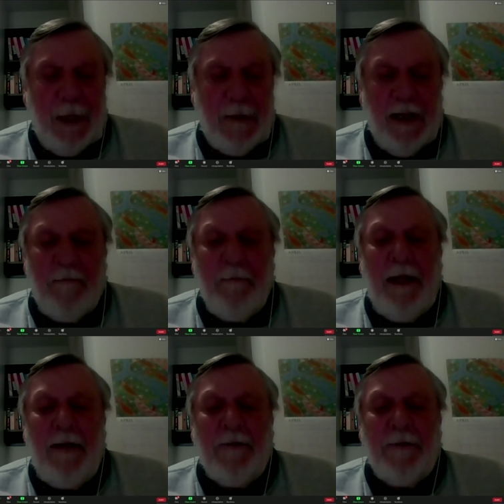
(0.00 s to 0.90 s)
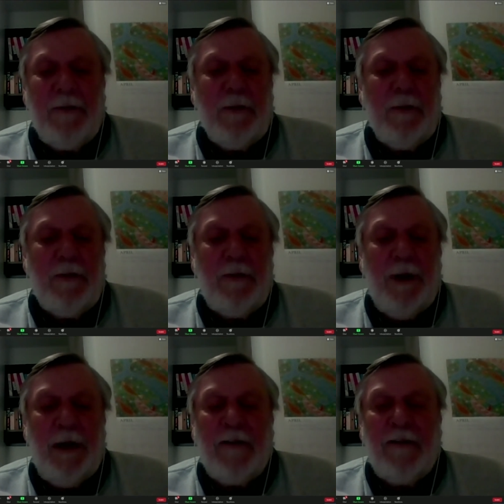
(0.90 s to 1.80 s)
take many different sorts of
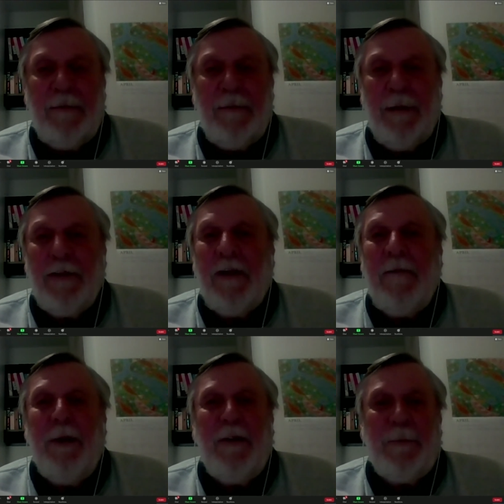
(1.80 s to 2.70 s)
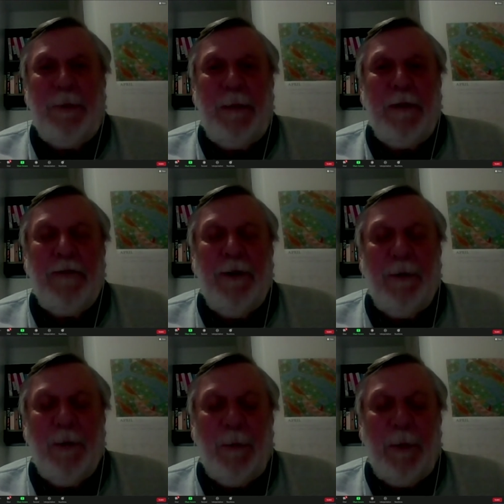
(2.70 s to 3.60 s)
drugs. I would say most people, if not
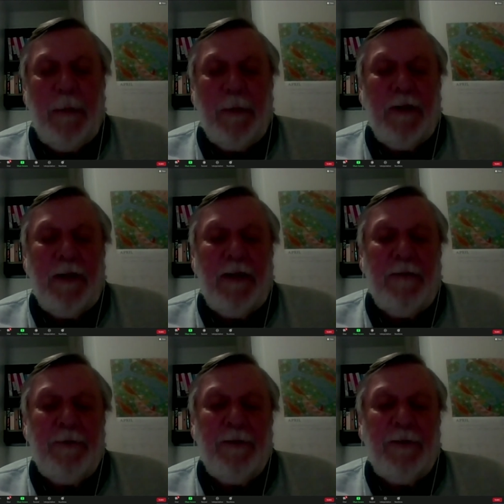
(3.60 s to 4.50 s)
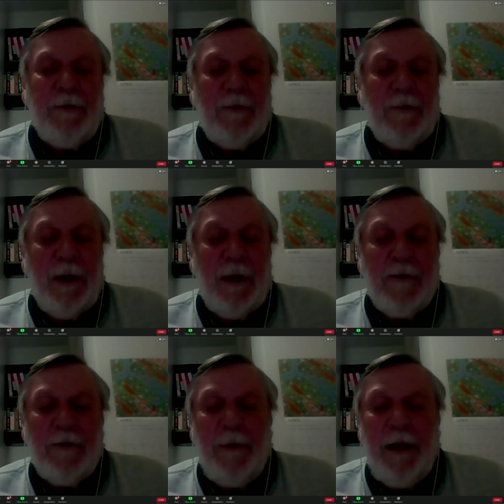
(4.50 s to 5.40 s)
all people, take different sorts of drugs
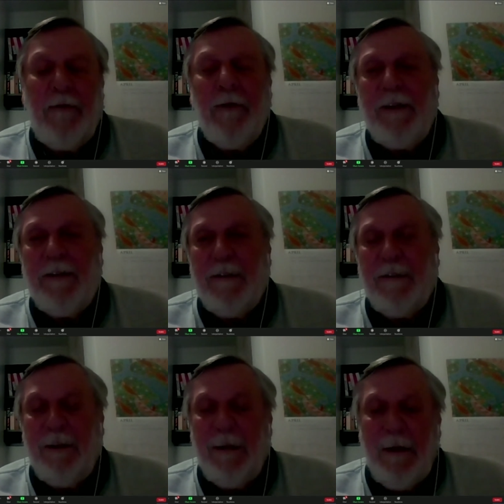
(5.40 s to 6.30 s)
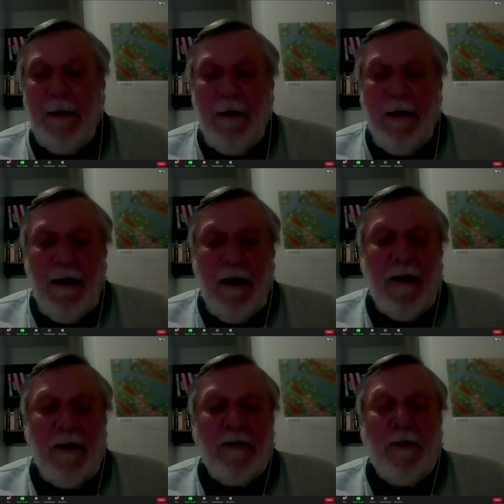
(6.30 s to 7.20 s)
for many reasons. And
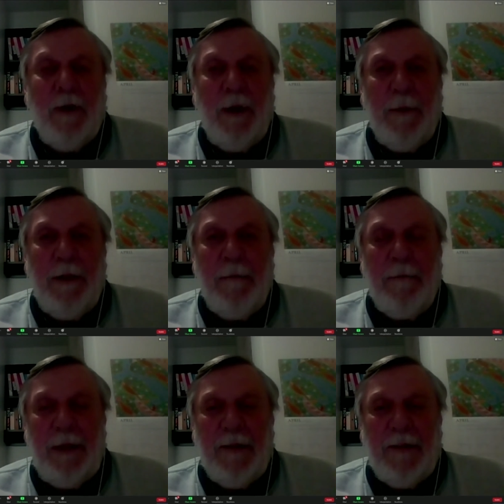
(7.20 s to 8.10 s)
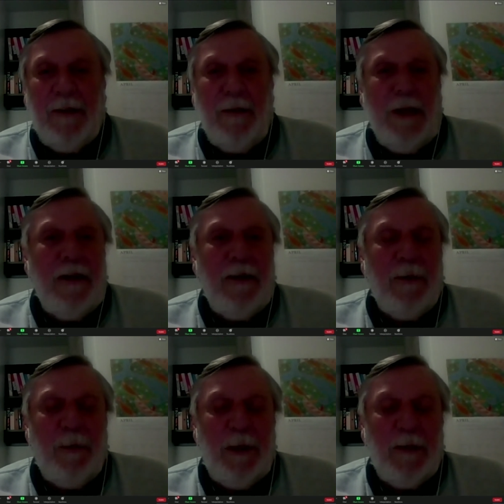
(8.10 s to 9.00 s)
it has always been so, and it
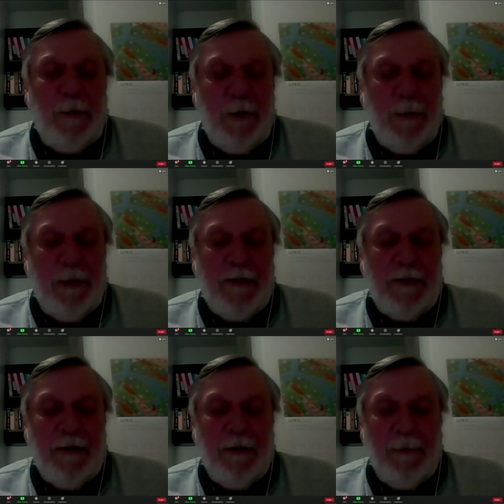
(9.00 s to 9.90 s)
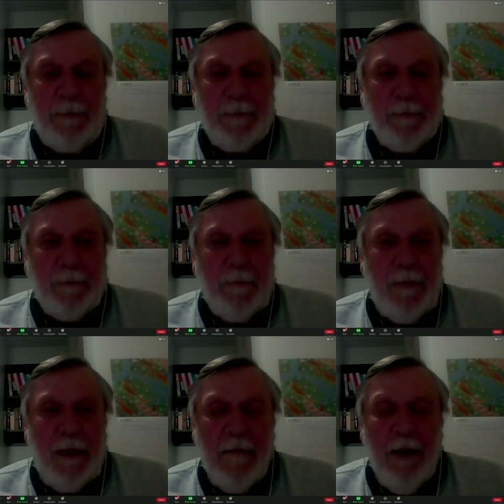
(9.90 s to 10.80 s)
always will be so.
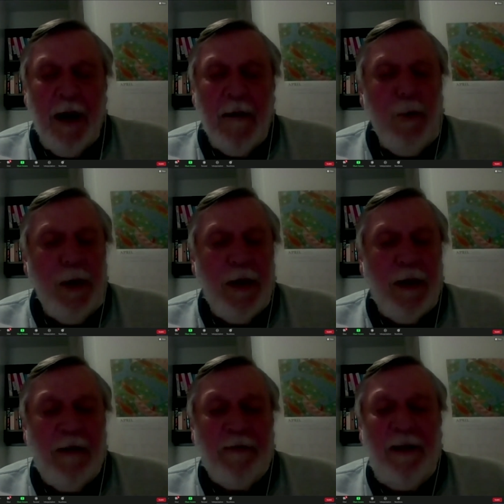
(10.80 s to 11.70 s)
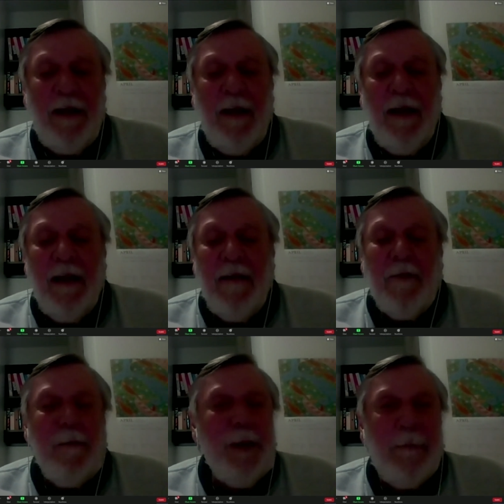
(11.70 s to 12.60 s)
My morning coffee,
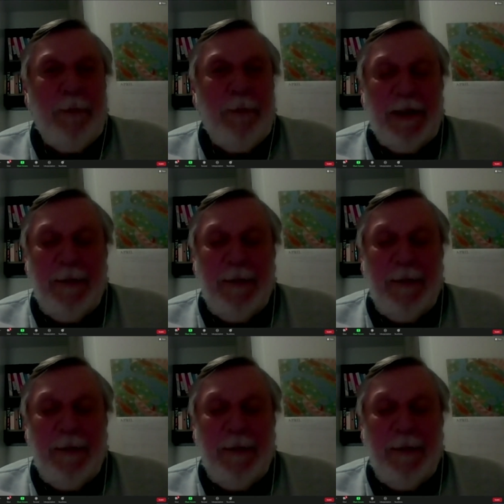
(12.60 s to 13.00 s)
my blood pressure